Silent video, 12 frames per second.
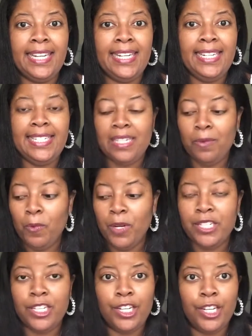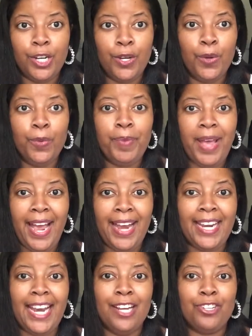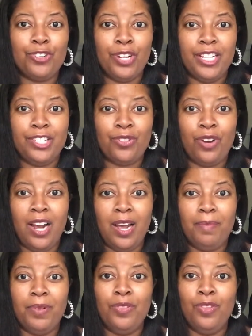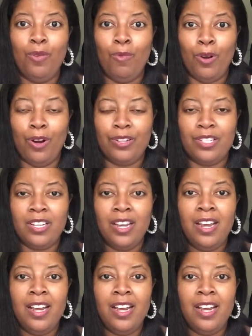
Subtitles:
They need someone to go back and transcribe their words.